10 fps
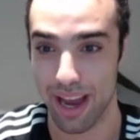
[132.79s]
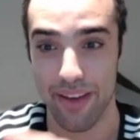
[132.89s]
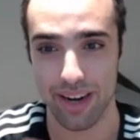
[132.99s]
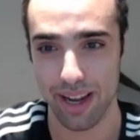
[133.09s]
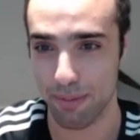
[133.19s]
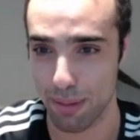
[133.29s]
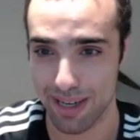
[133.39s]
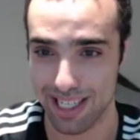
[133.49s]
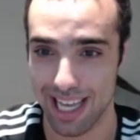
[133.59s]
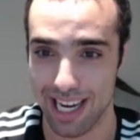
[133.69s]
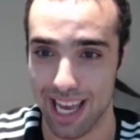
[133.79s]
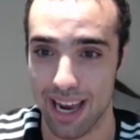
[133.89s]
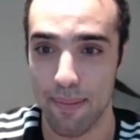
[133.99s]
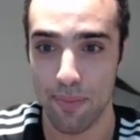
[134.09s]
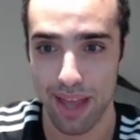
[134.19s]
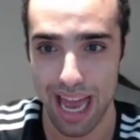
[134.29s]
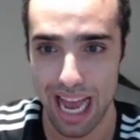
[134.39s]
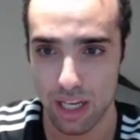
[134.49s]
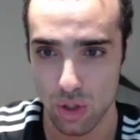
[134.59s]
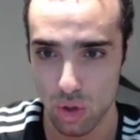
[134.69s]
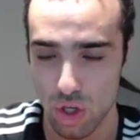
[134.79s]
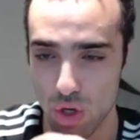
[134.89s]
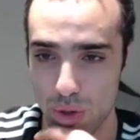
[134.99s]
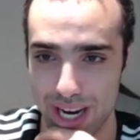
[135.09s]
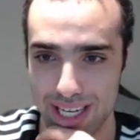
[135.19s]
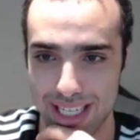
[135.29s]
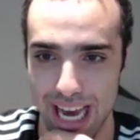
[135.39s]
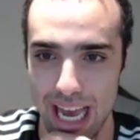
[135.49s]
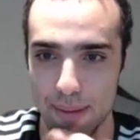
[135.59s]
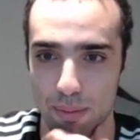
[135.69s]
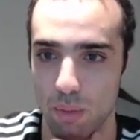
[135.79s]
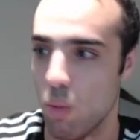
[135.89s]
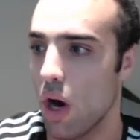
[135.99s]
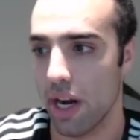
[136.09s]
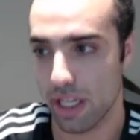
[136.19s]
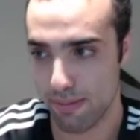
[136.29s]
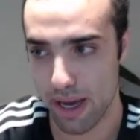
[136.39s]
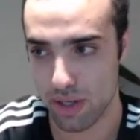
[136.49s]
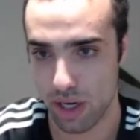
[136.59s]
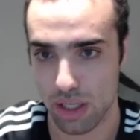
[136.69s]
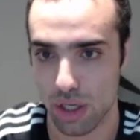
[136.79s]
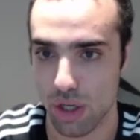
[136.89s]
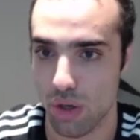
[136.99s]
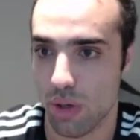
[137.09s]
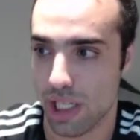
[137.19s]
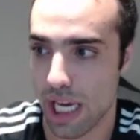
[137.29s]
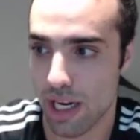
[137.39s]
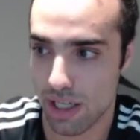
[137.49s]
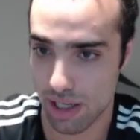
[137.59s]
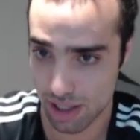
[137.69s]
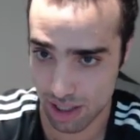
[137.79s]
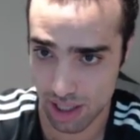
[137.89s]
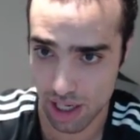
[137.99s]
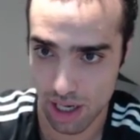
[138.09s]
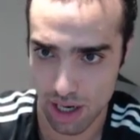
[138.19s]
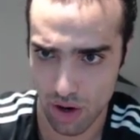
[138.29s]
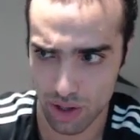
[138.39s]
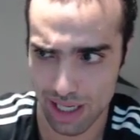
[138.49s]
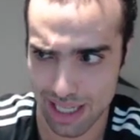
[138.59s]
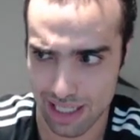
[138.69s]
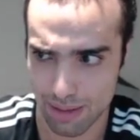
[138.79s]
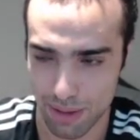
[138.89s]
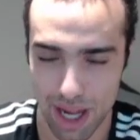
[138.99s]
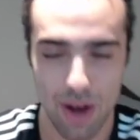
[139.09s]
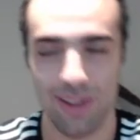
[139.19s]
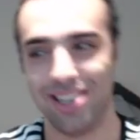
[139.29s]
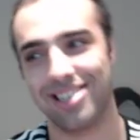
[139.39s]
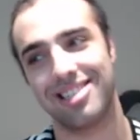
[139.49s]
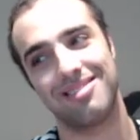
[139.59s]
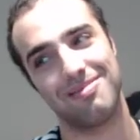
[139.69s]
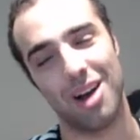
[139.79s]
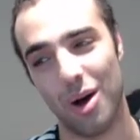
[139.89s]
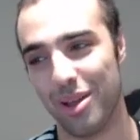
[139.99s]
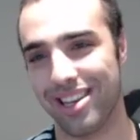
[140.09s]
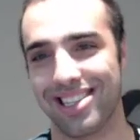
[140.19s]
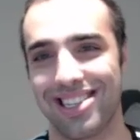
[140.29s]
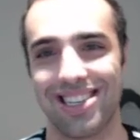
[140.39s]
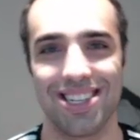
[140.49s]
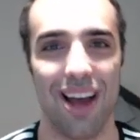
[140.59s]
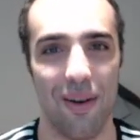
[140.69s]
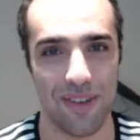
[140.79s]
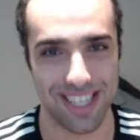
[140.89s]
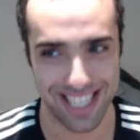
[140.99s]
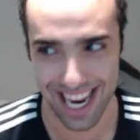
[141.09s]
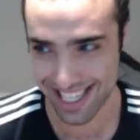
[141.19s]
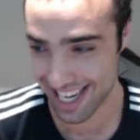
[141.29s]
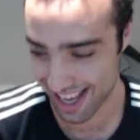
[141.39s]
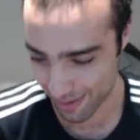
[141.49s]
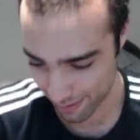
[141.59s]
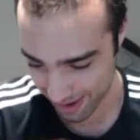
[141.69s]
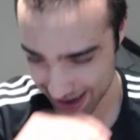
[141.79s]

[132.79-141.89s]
I haven't implemented that yet. Axle unit type, 1 is metric, 2 is inches, or at least that's the plan. All this stuff is tentative.